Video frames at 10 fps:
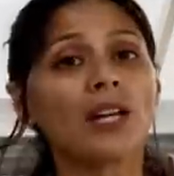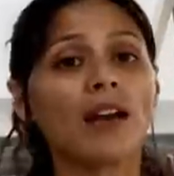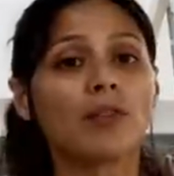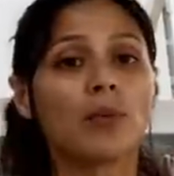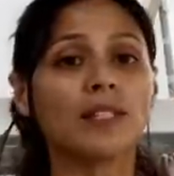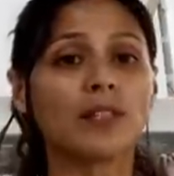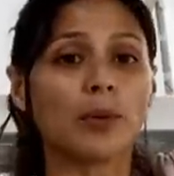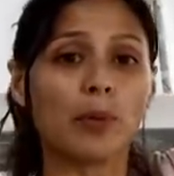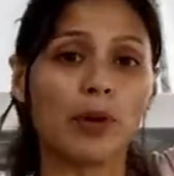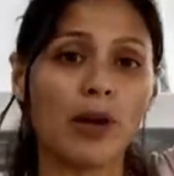have the ones that we
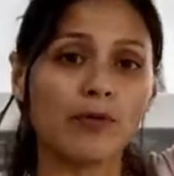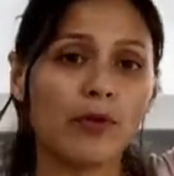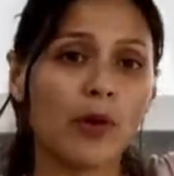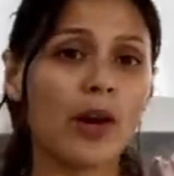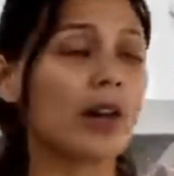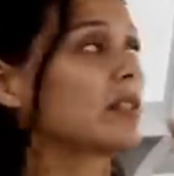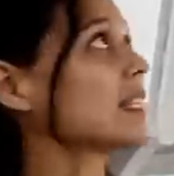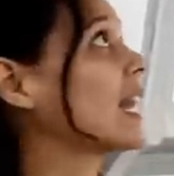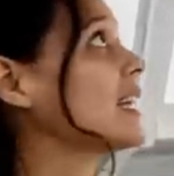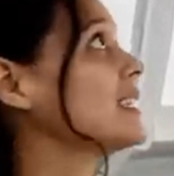put up for our
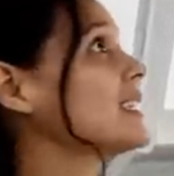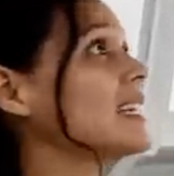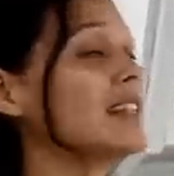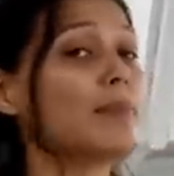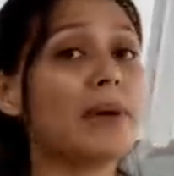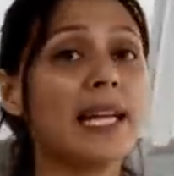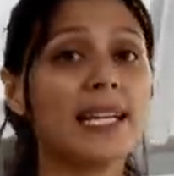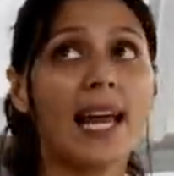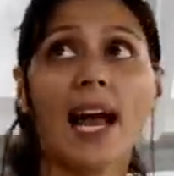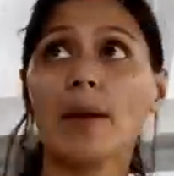lights in the main
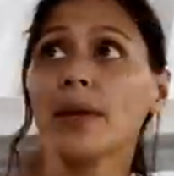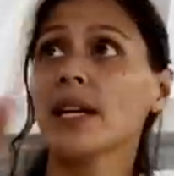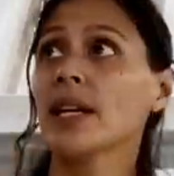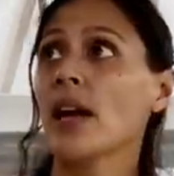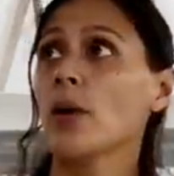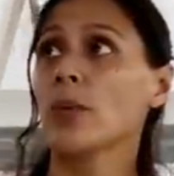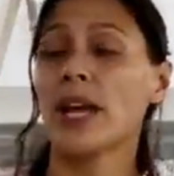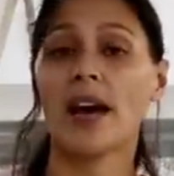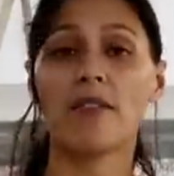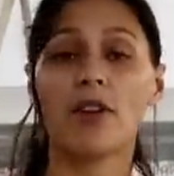cabin. We
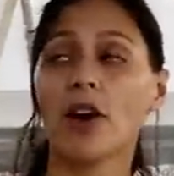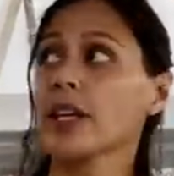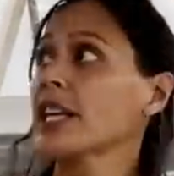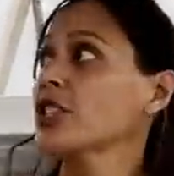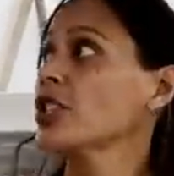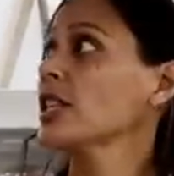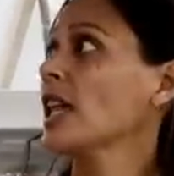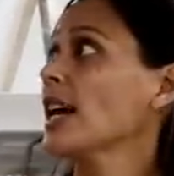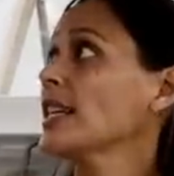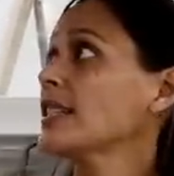have our kitchen
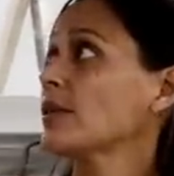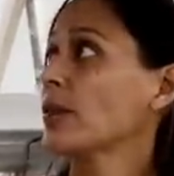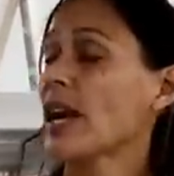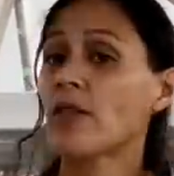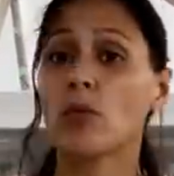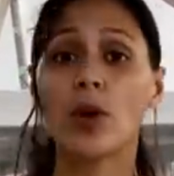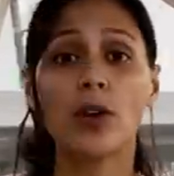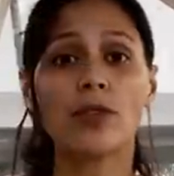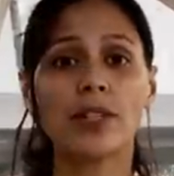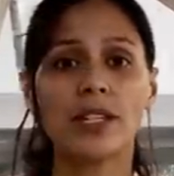lights, we have one
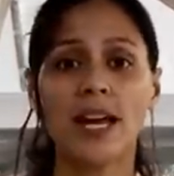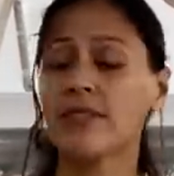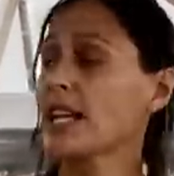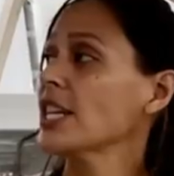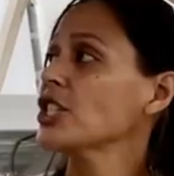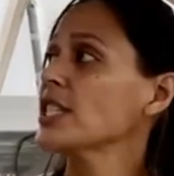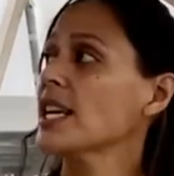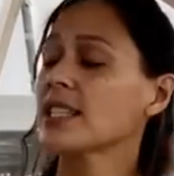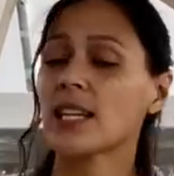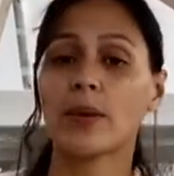over their navigation
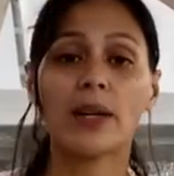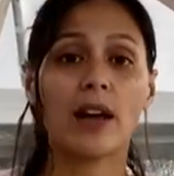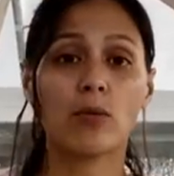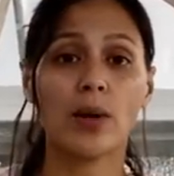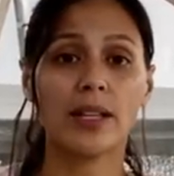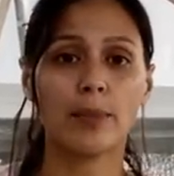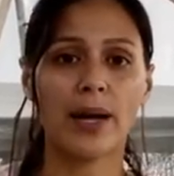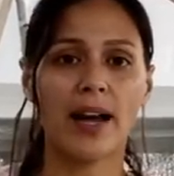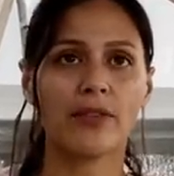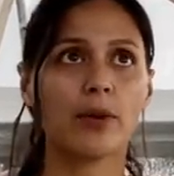desk, and we have one in the
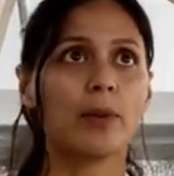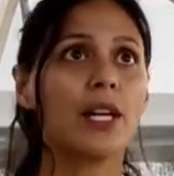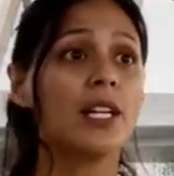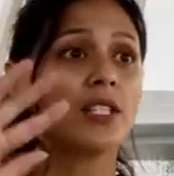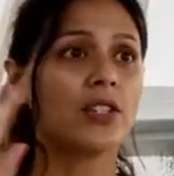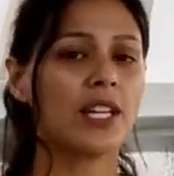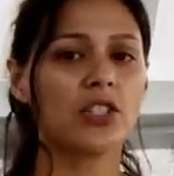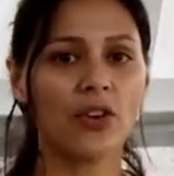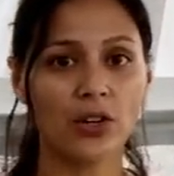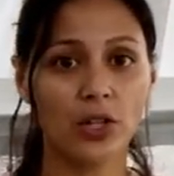bathroom. So that's
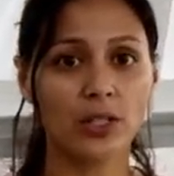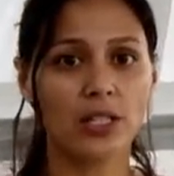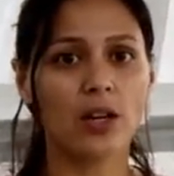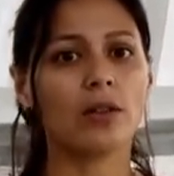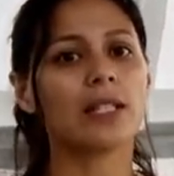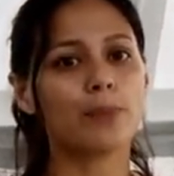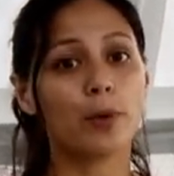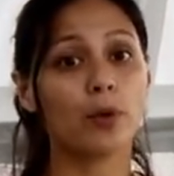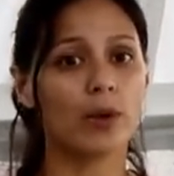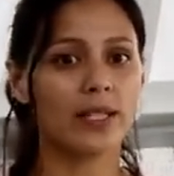already good to go. Let's put
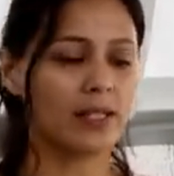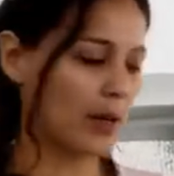the rest